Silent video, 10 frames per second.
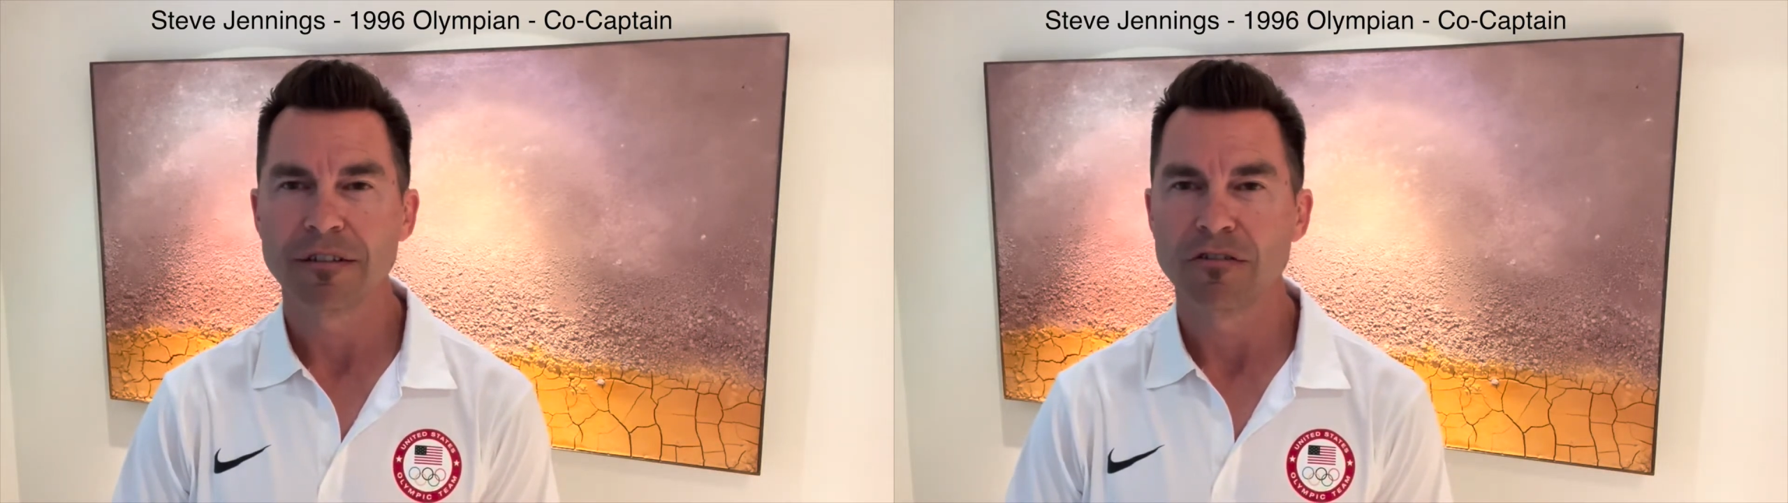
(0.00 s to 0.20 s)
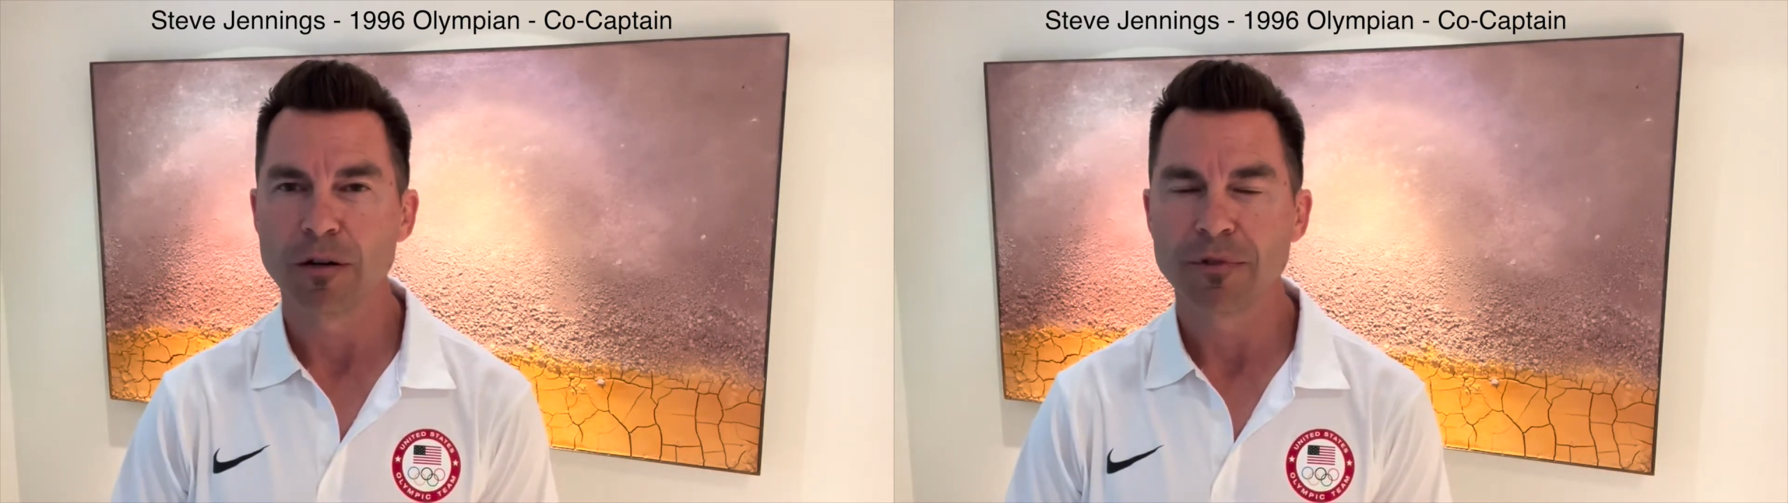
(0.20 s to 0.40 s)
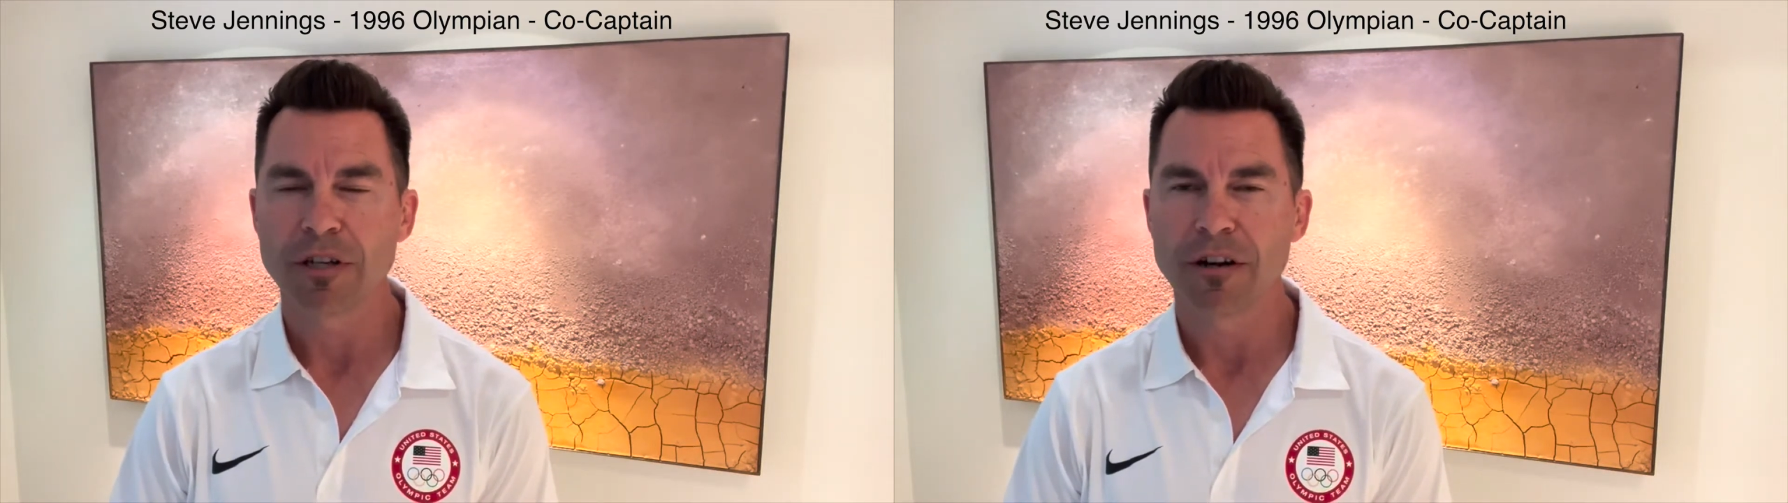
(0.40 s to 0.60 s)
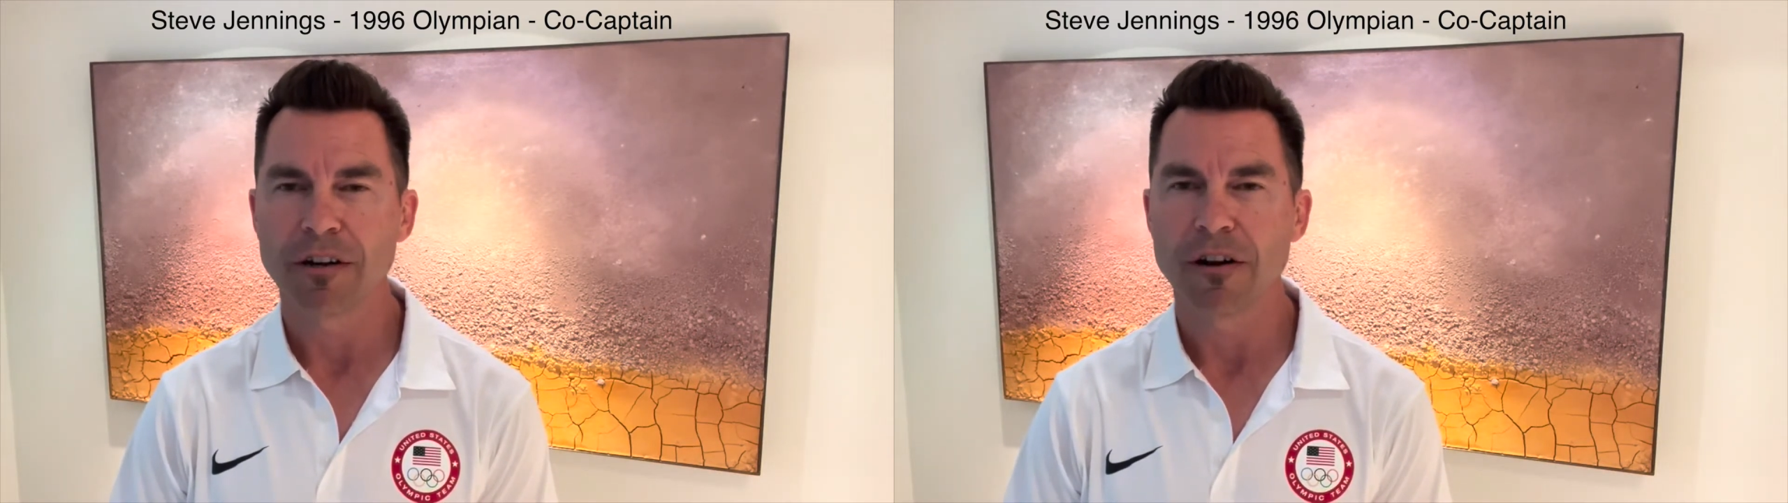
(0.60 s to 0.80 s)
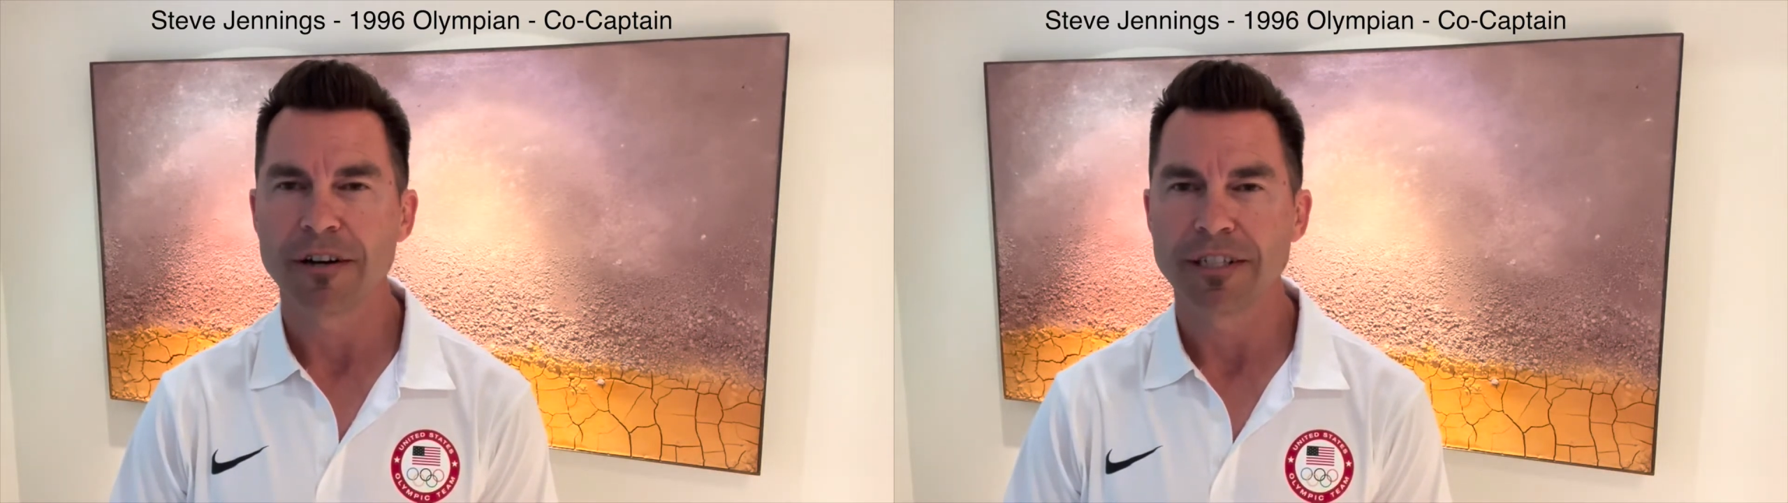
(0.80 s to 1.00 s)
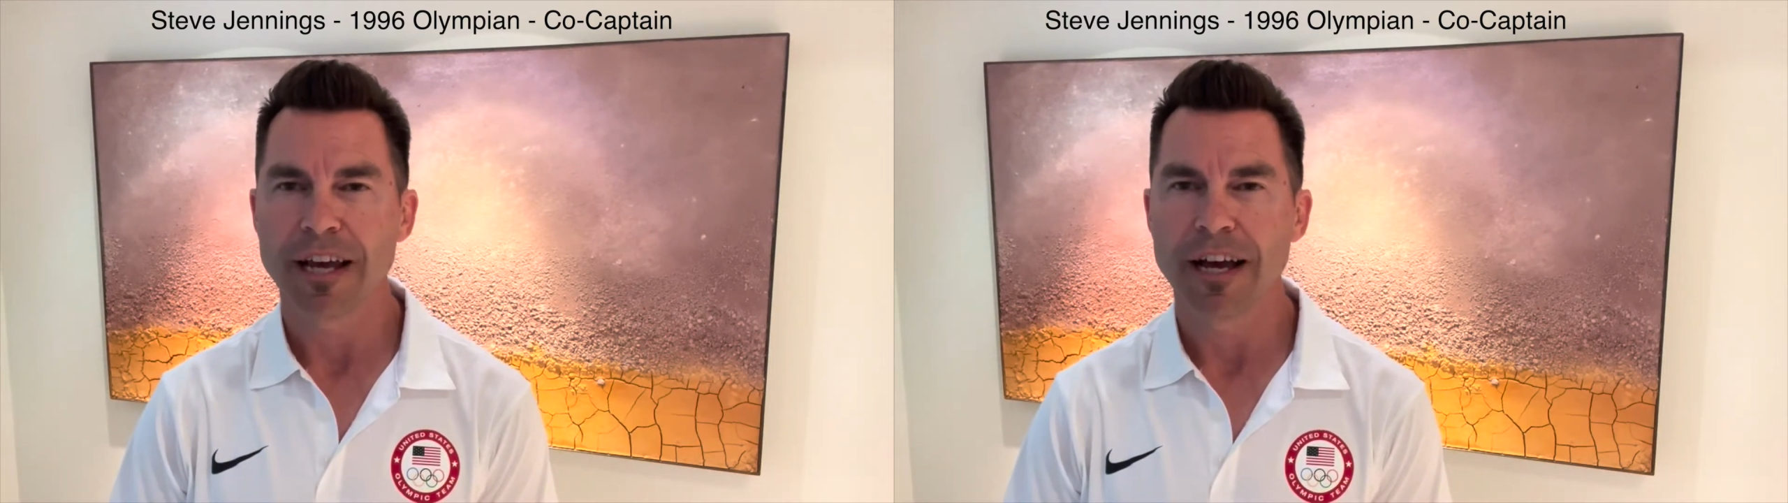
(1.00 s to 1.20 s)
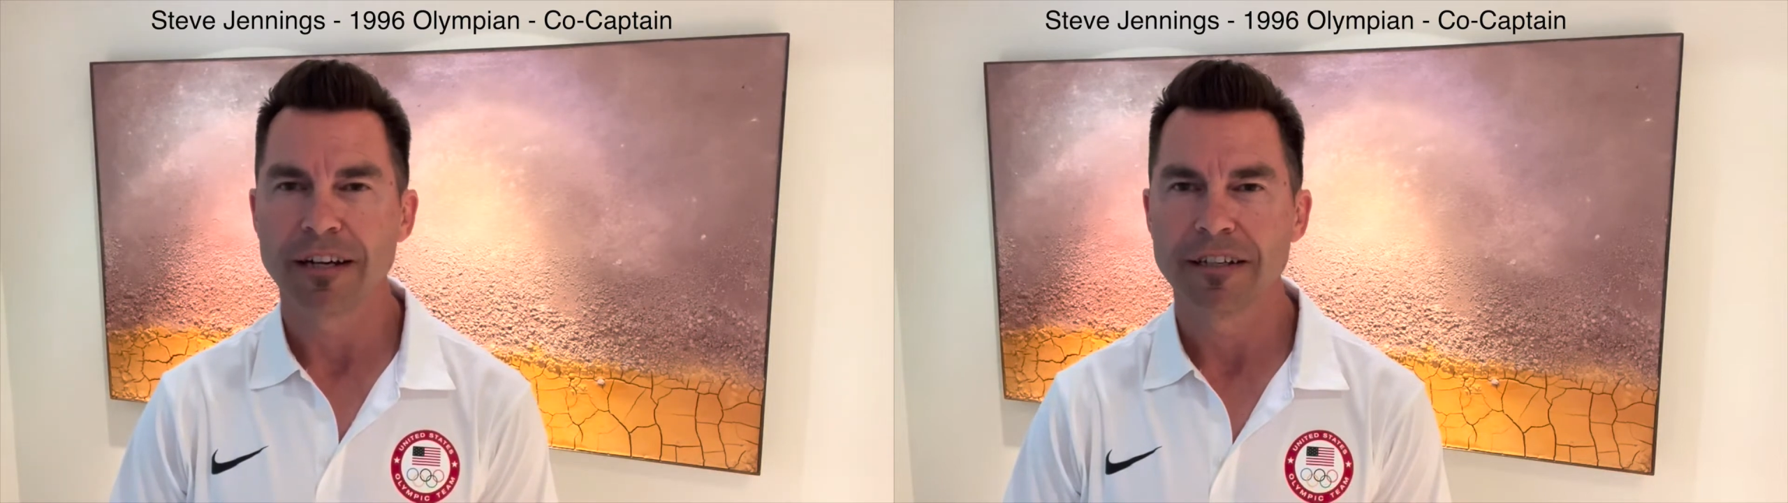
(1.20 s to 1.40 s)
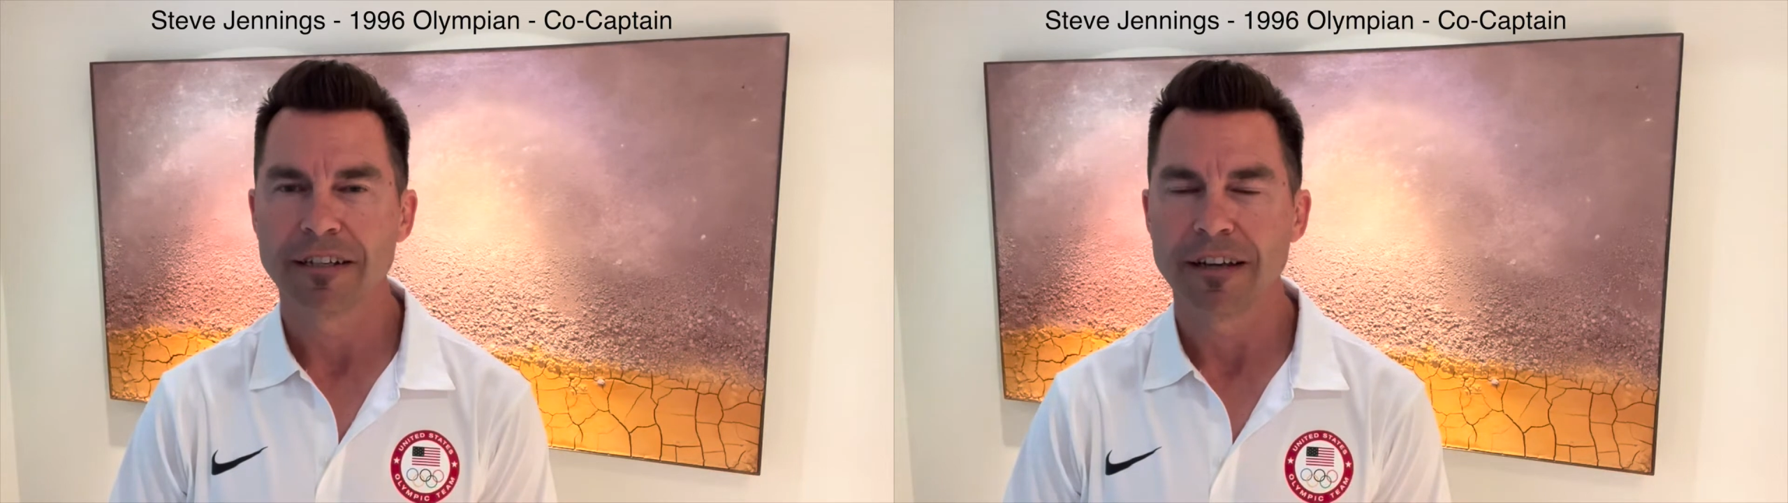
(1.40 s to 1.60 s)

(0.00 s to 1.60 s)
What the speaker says: jump-started our attack,